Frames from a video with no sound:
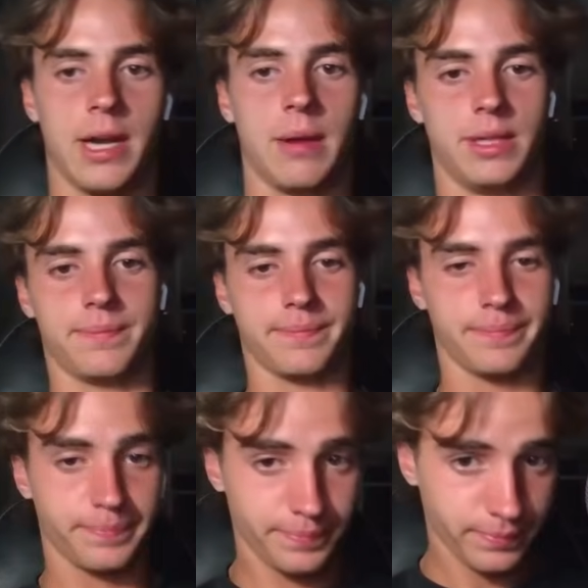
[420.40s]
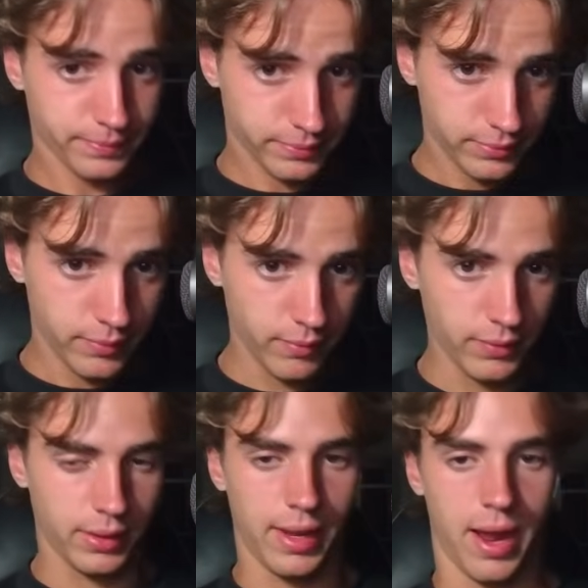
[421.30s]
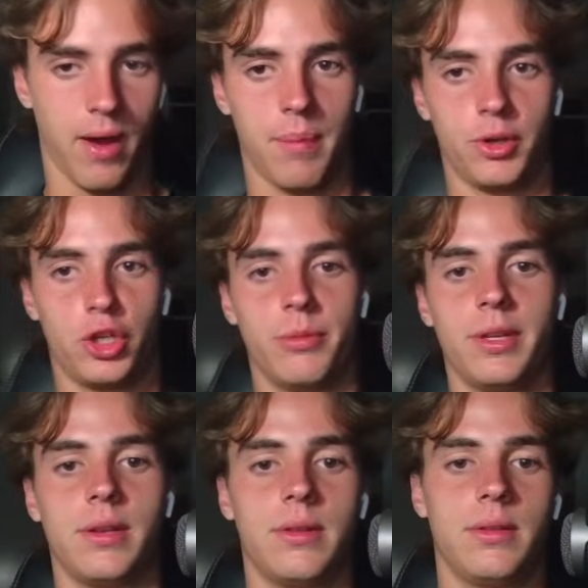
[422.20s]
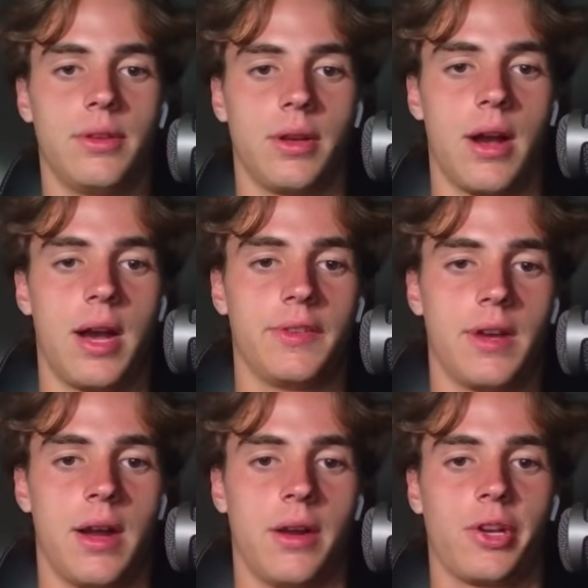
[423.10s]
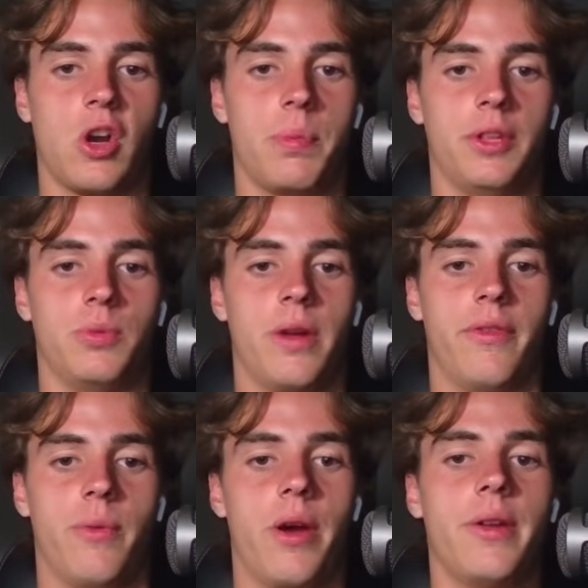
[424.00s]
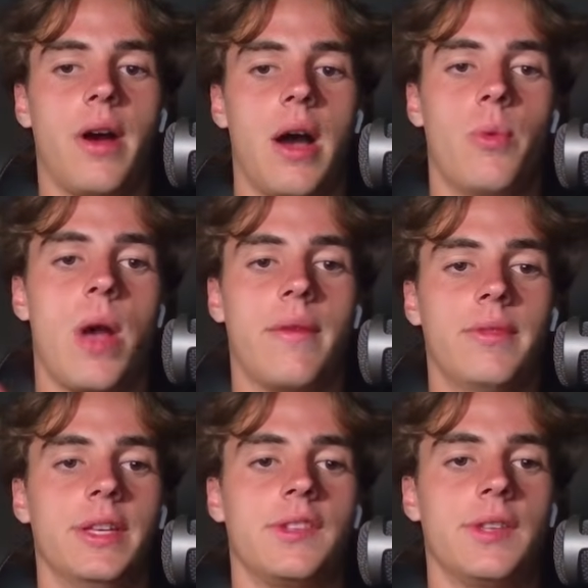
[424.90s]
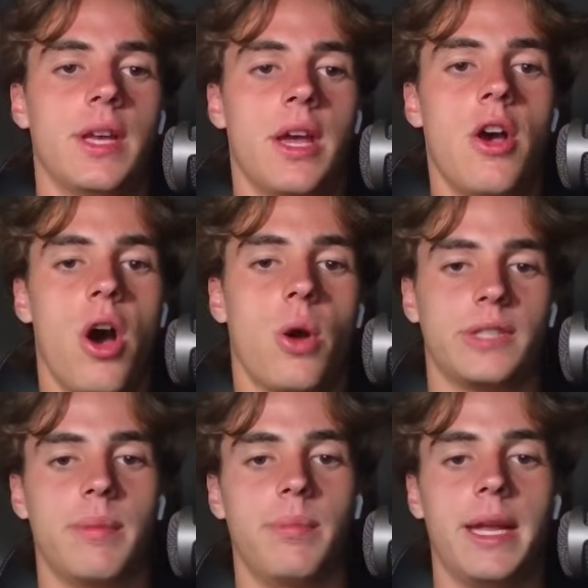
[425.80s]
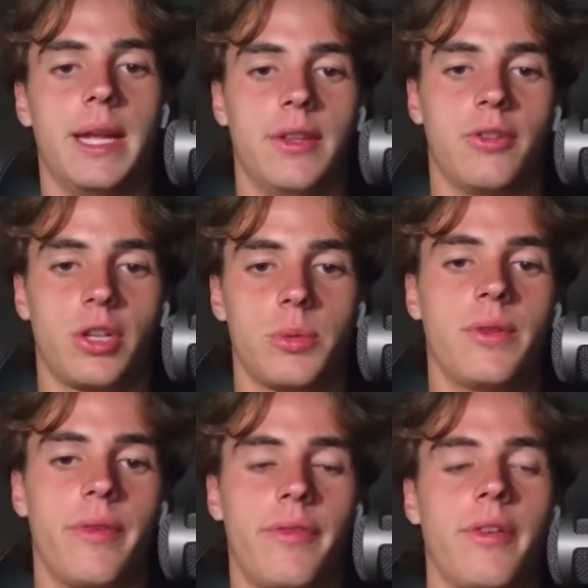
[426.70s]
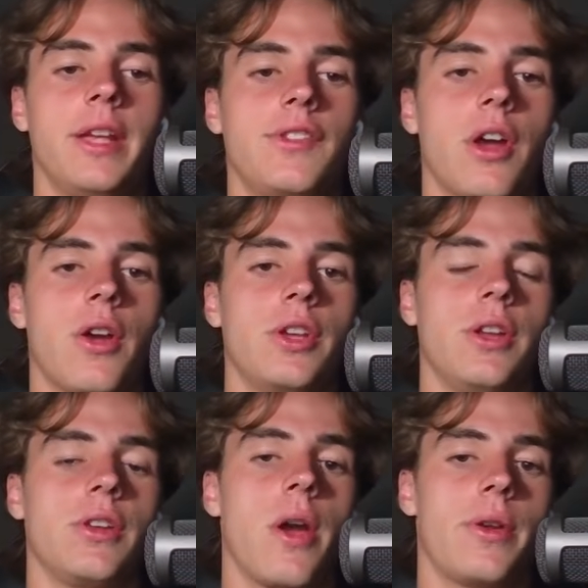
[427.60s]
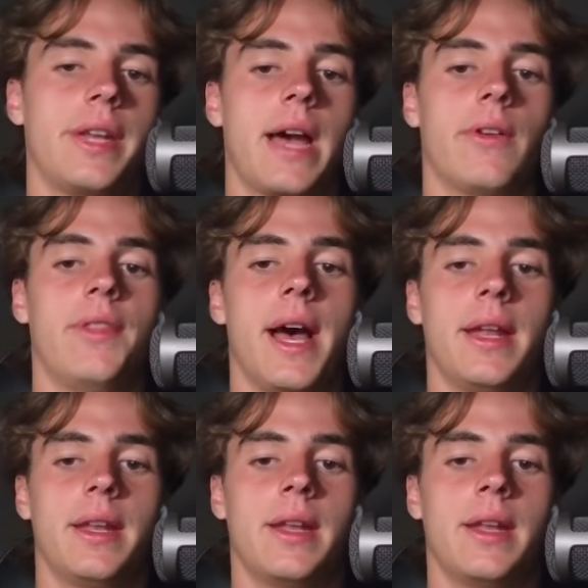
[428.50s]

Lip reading: in. Now, I'm assuming you guys aren't gonna copy this word for word. I will have this whole template in the description for free, so you can go and download that